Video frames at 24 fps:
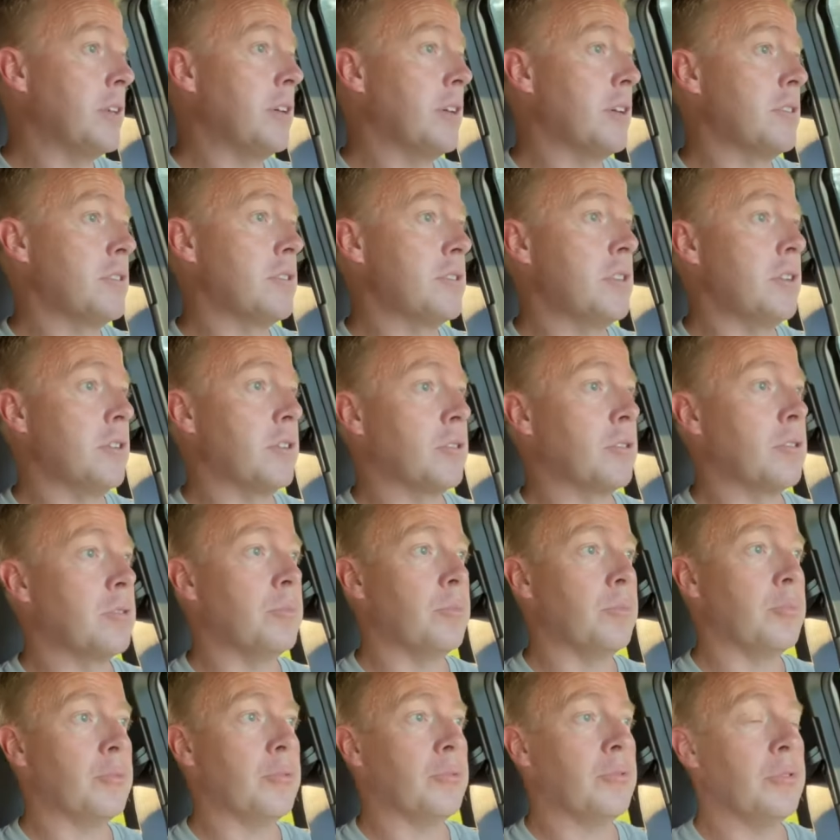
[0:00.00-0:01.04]
because they're
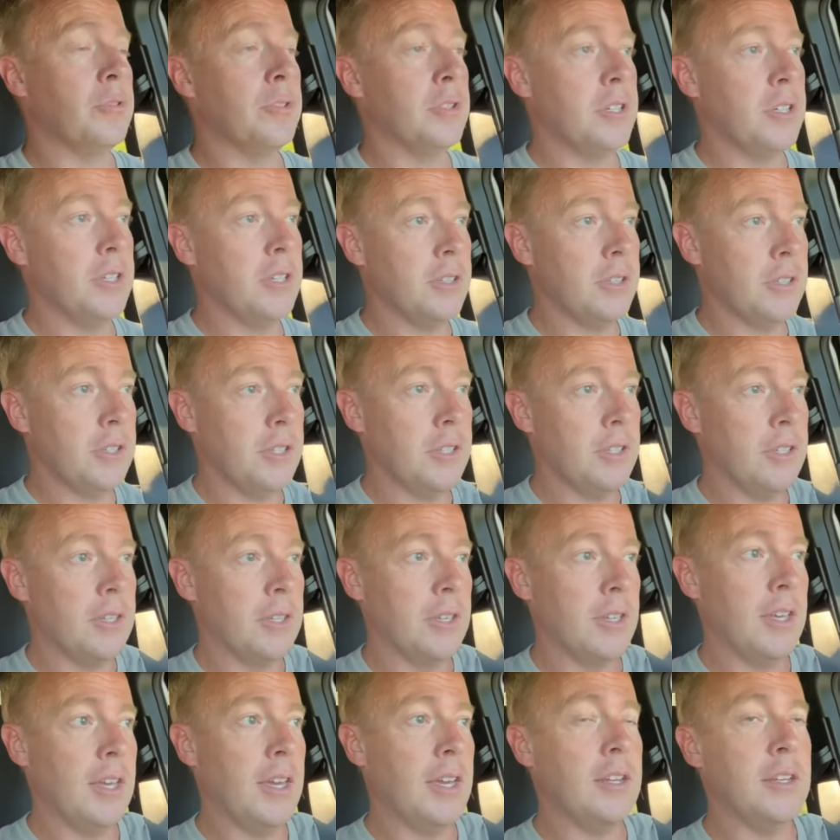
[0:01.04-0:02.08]

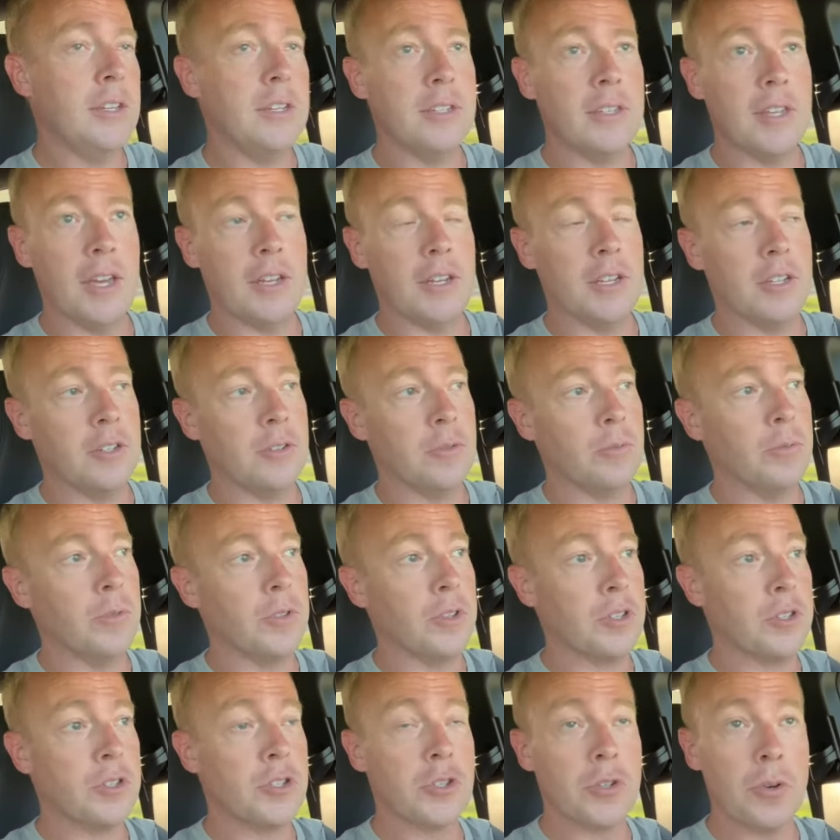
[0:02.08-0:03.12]
completely inundated
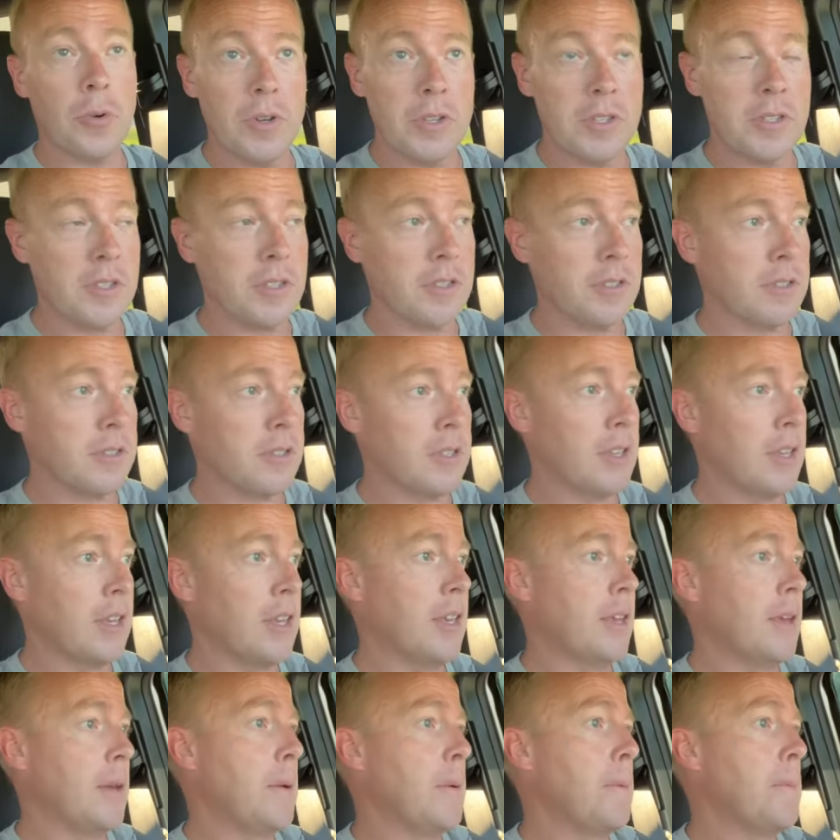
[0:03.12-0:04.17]
with choices,
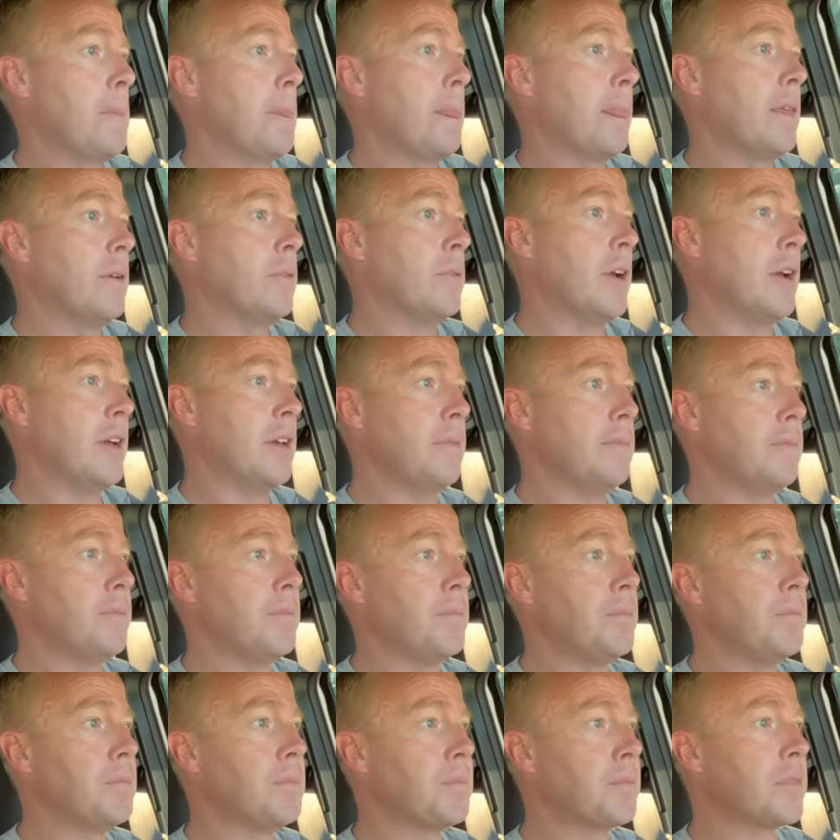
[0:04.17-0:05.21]
right?
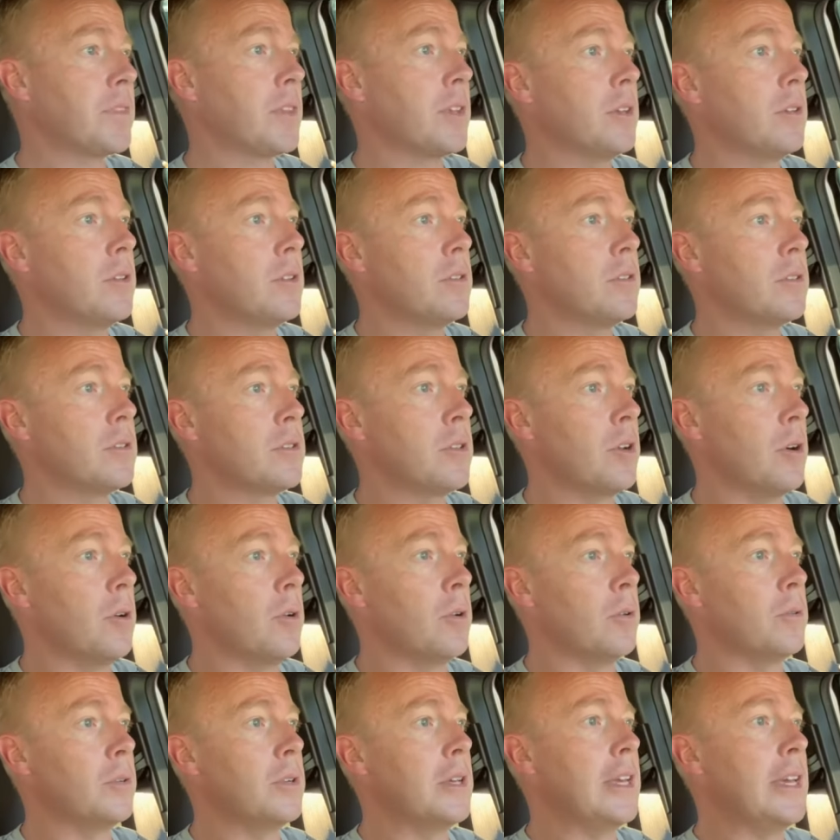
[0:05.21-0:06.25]

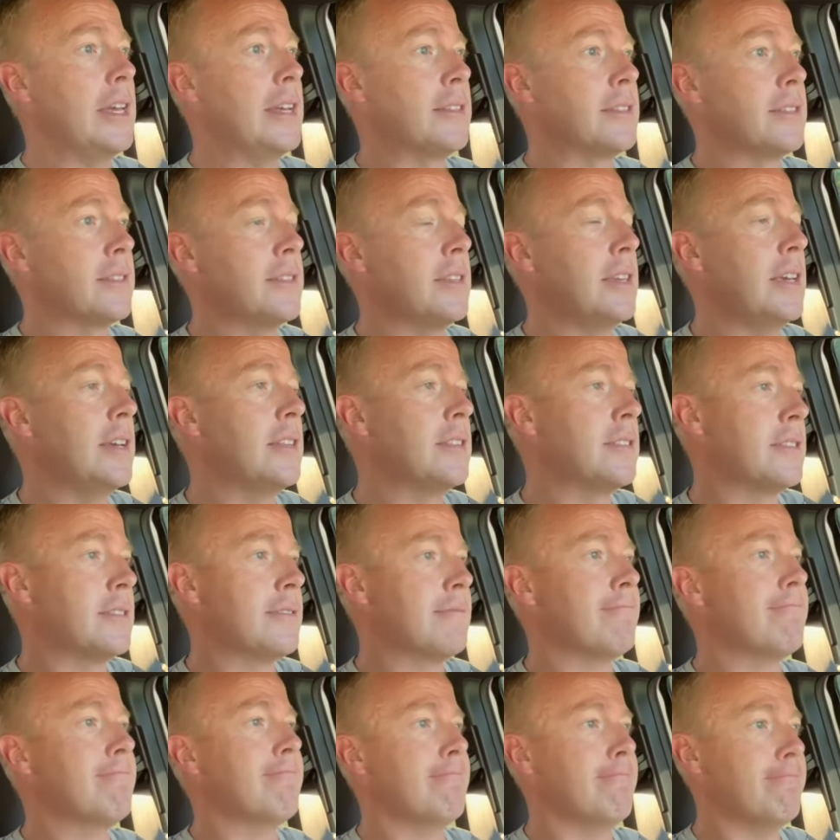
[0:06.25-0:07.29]
So it's
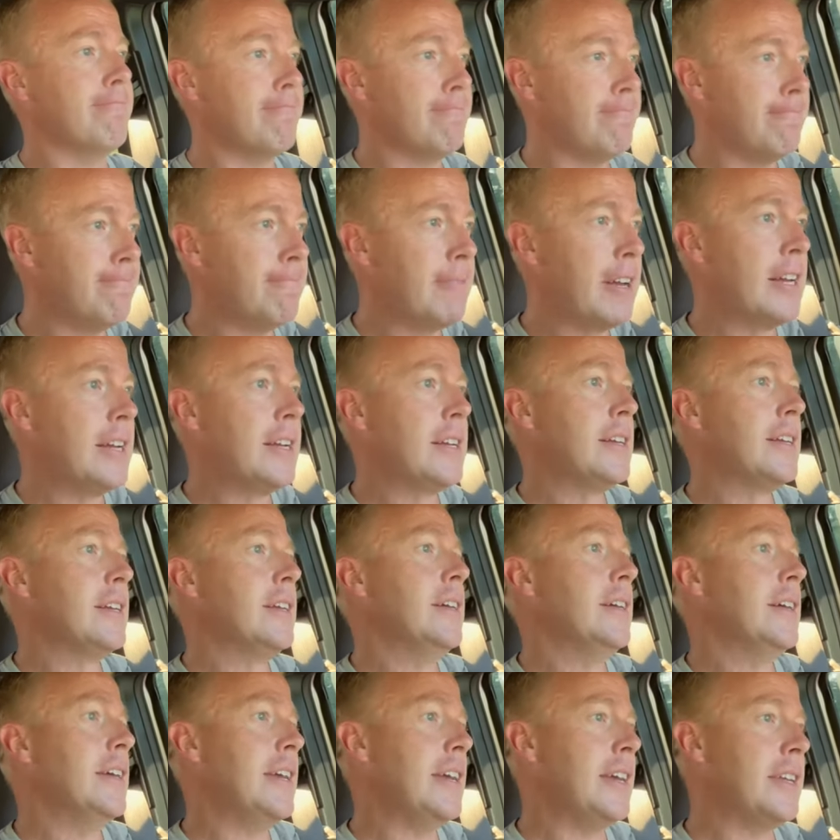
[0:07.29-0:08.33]
it's
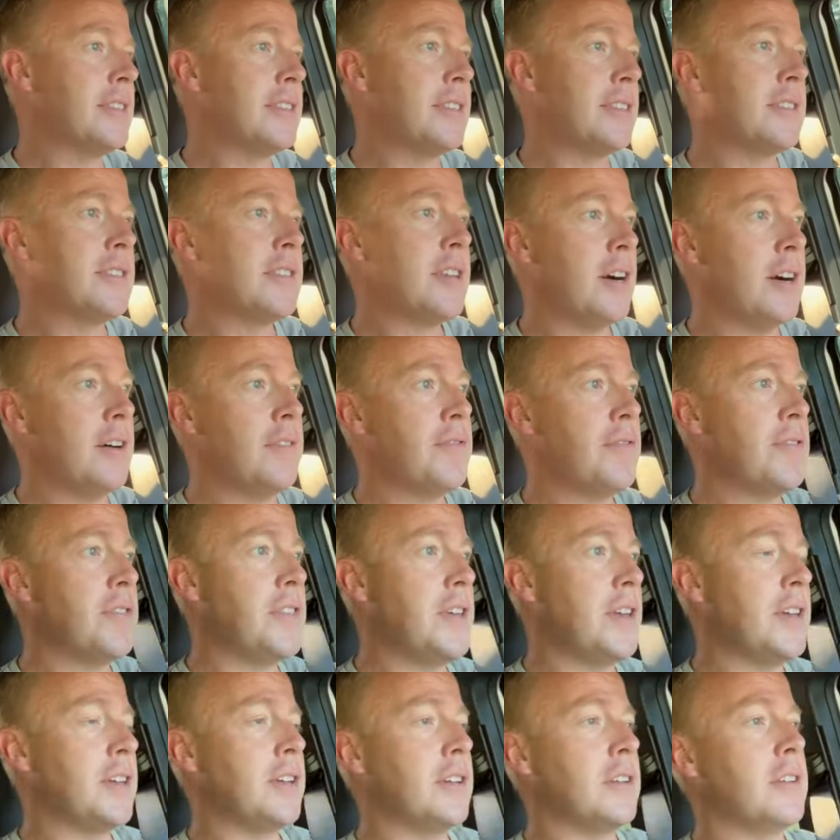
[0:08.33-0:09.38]
it's a tough
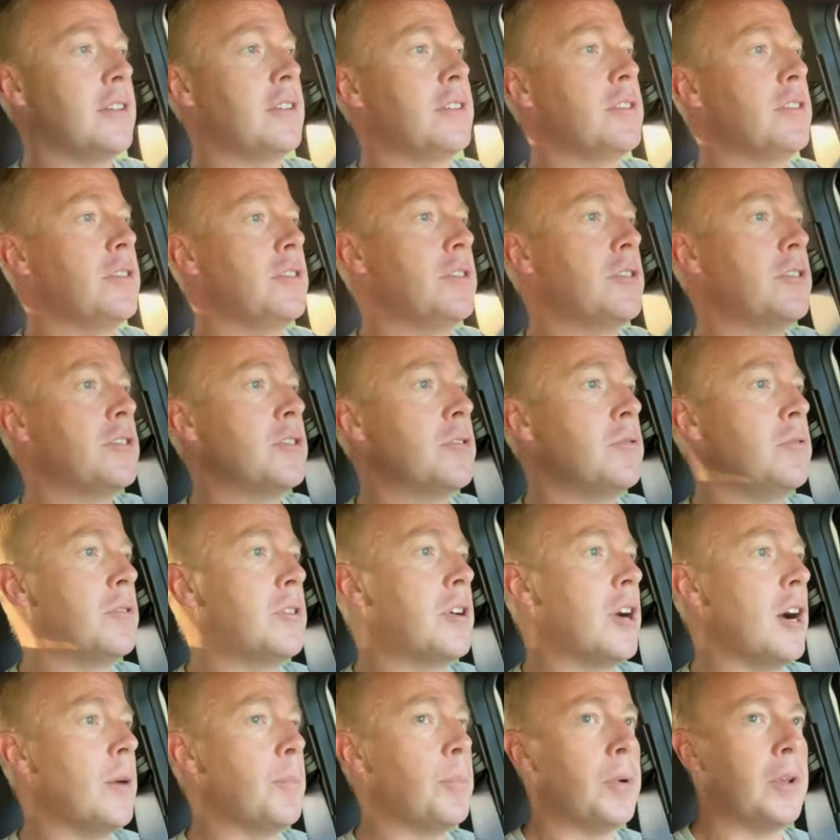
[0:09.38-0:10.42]
thing to
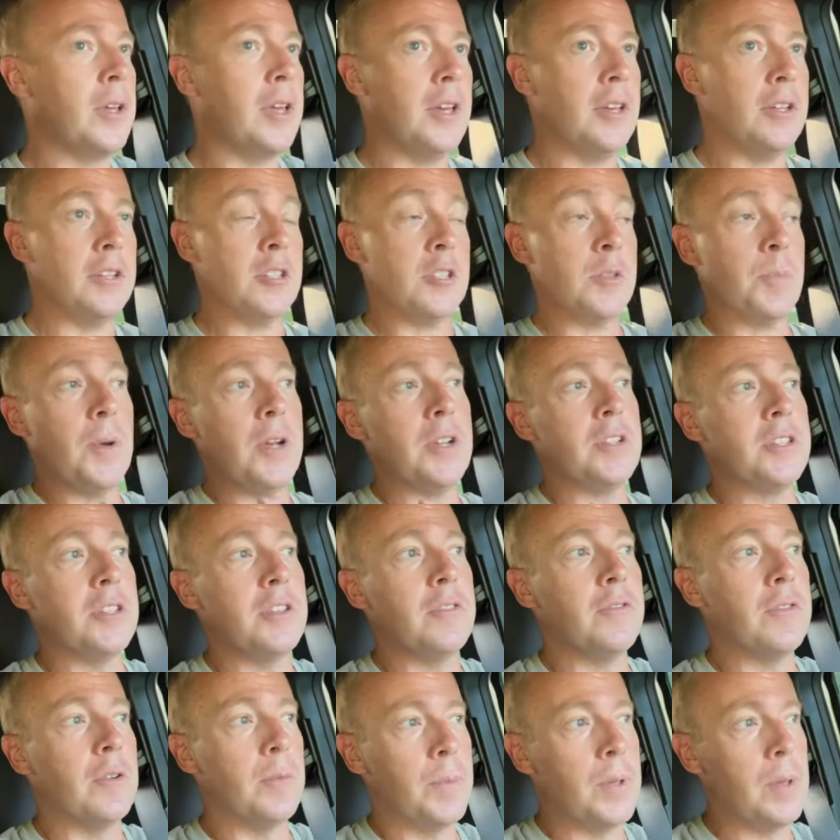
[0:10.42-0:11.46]
comprehend,
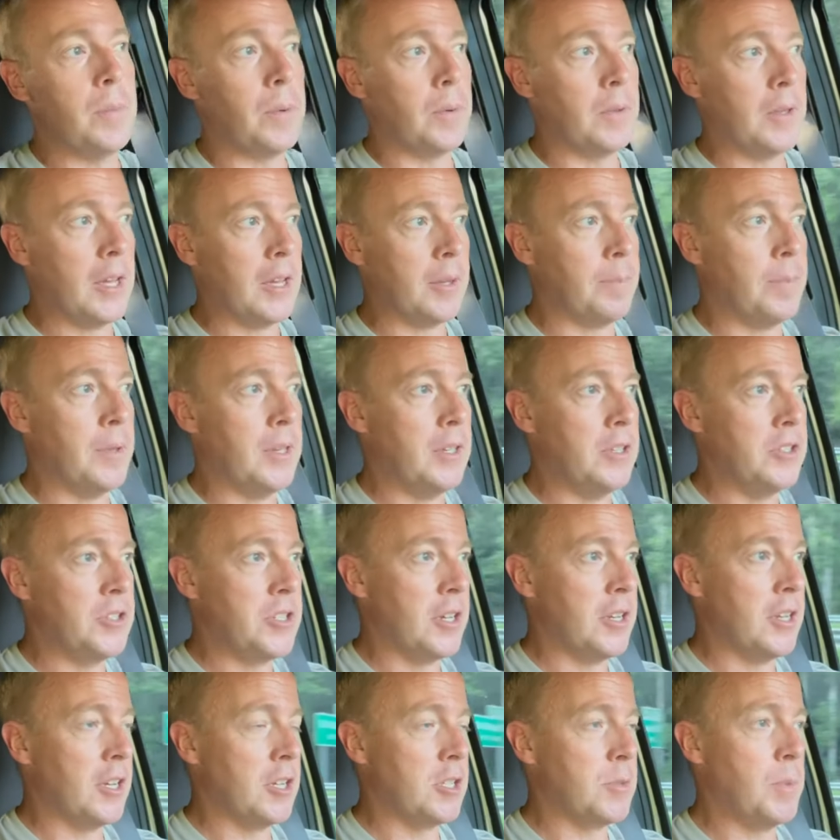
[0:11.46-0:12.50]
especially for people like me,
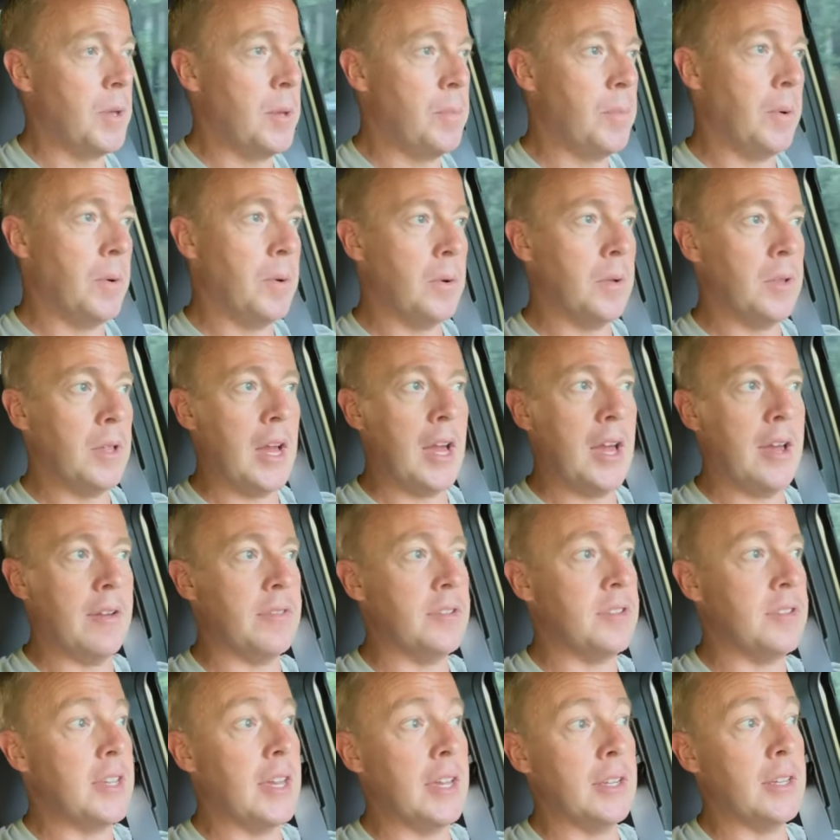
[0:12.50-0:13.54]
Gen X people. I
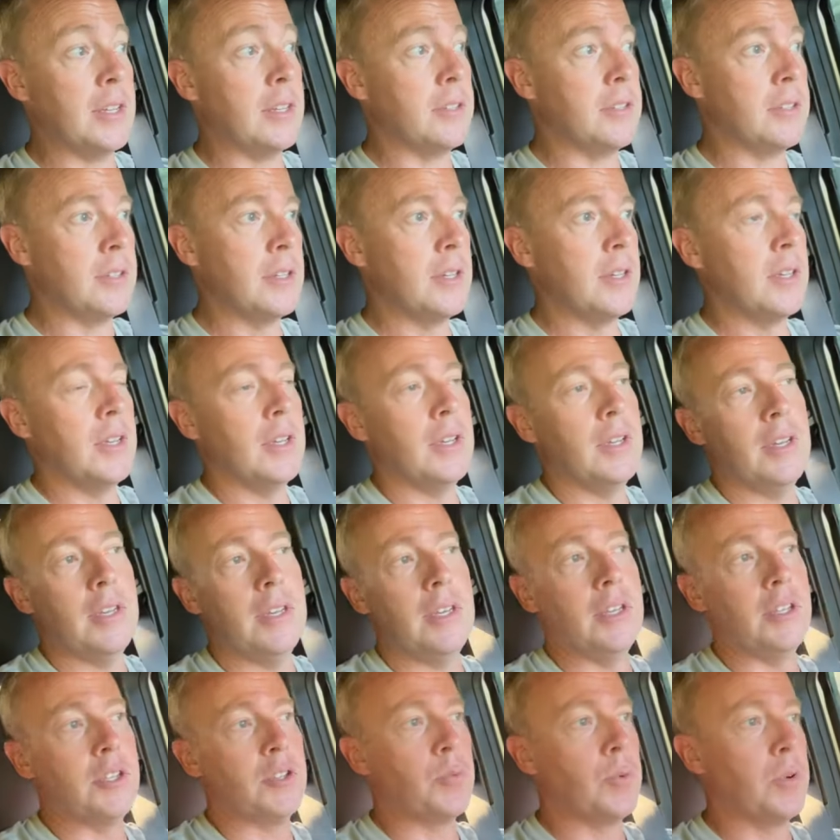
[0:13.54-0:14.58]
haven't dated
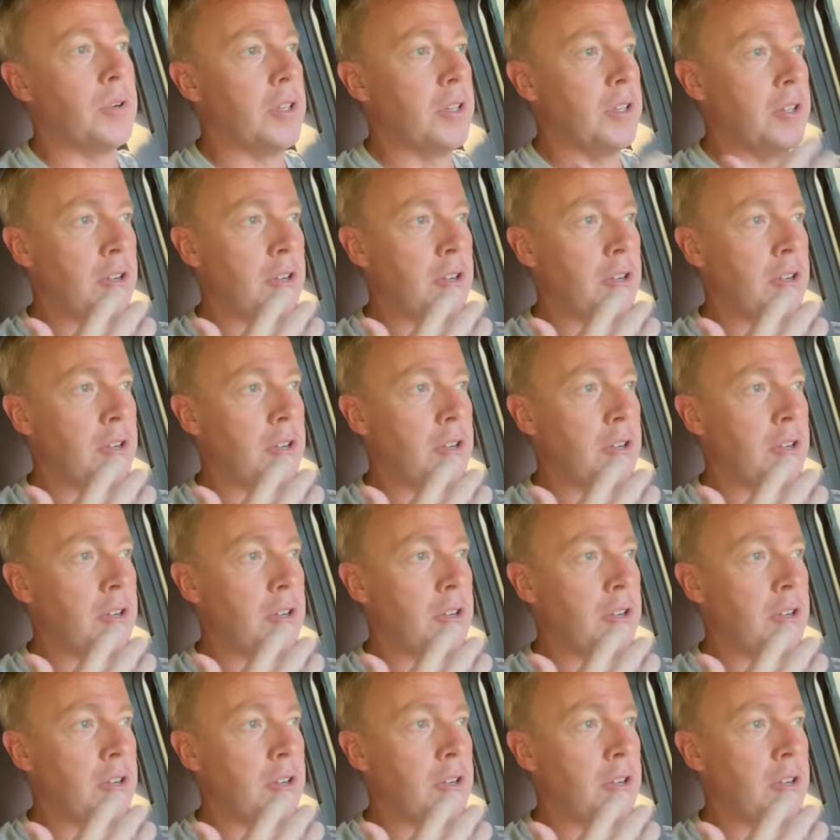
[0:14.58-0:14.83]
in twenty